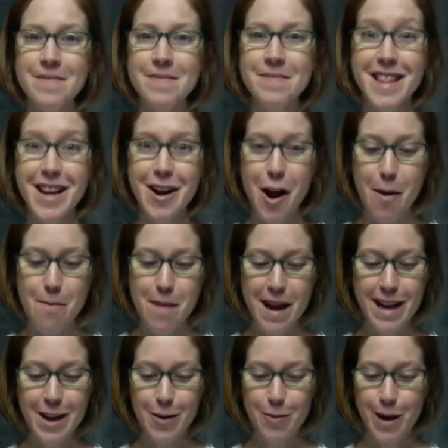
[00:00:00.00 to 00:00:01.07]
There are
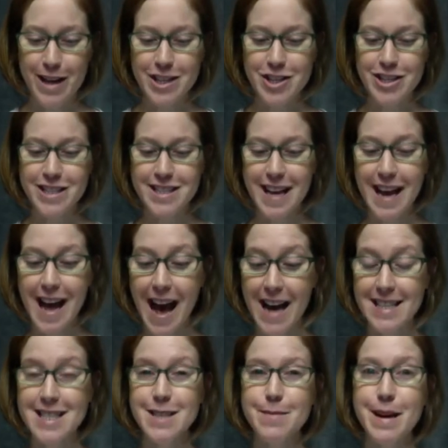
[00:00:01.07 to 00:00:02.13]
many questions I
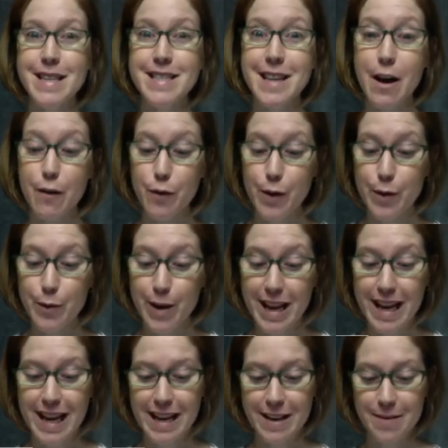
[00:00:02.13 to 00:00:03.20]
ask myself when
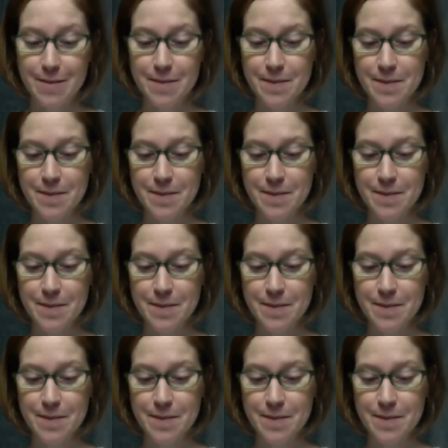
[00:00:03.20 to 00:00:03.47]
reading.